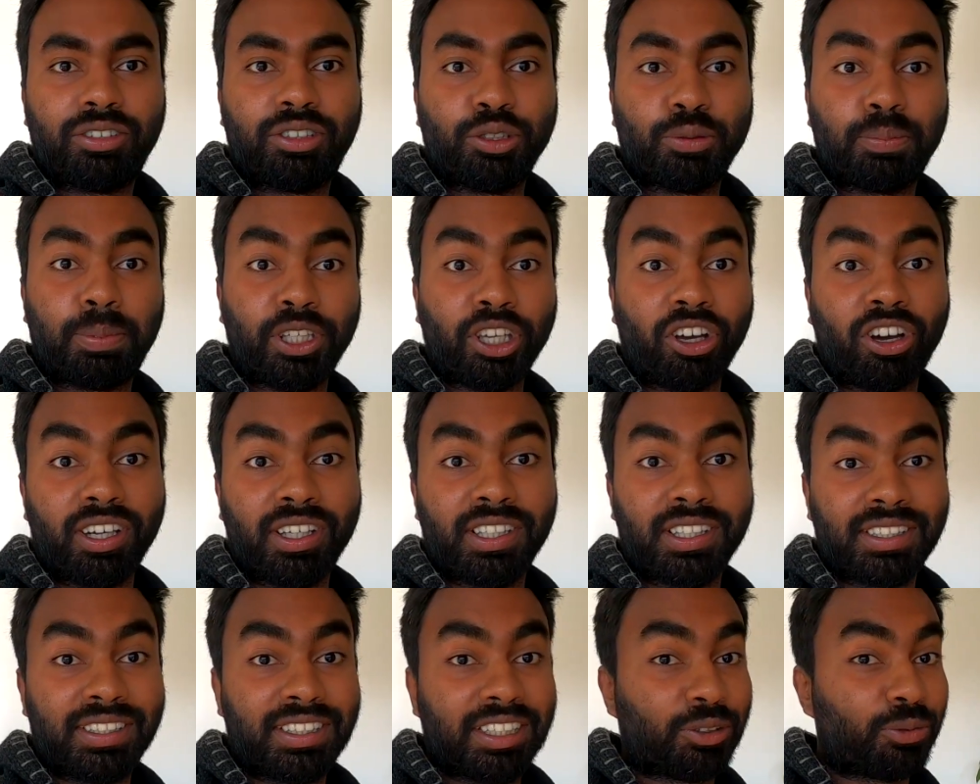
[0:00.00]
To be
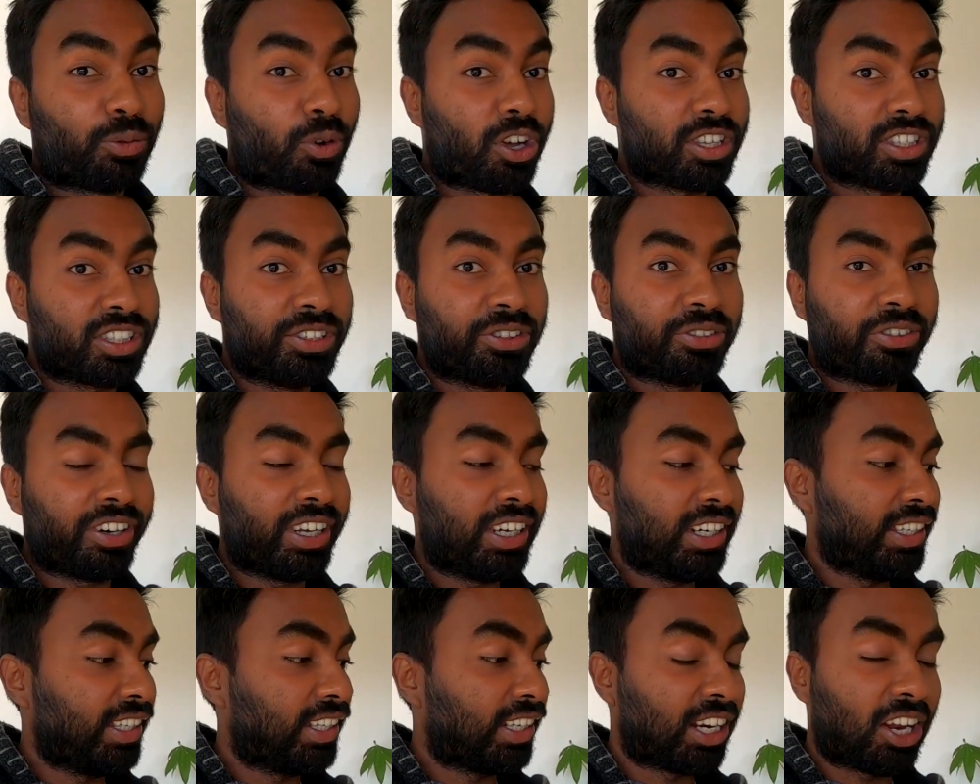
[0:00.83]
honest, it wasn't
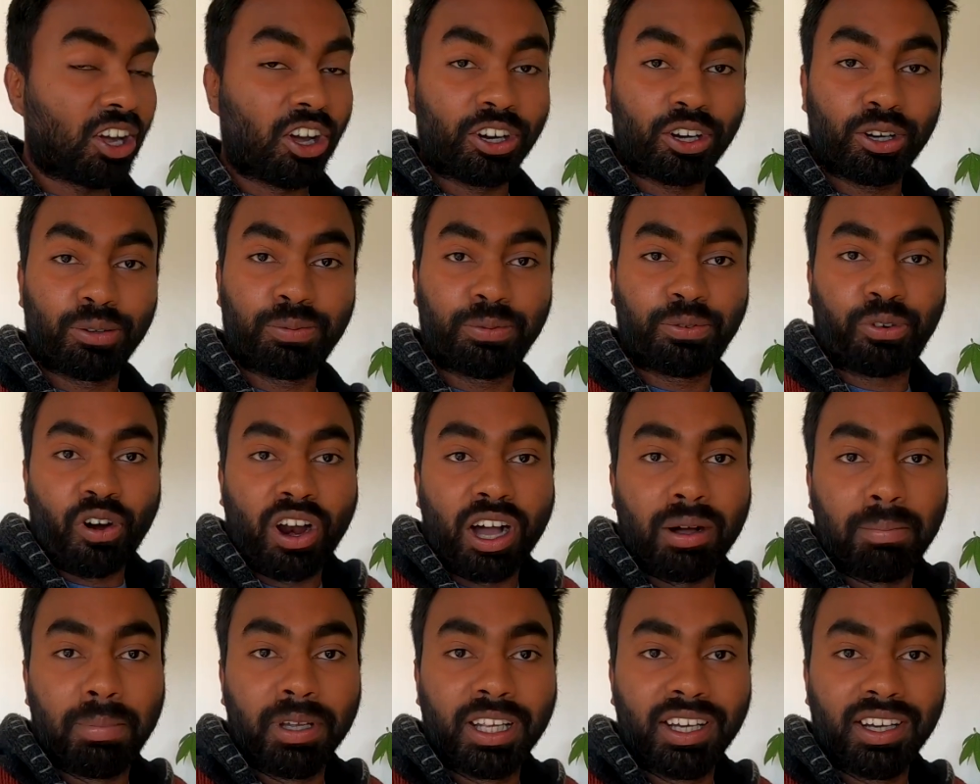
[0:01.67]
really a lot of
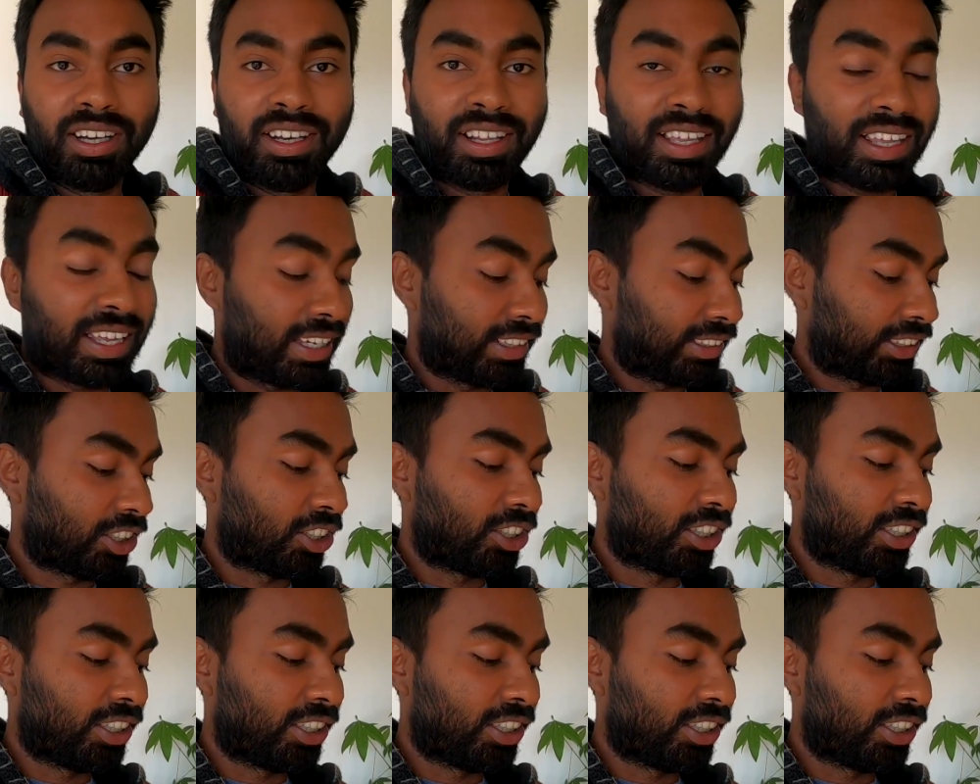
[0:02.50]
trouble at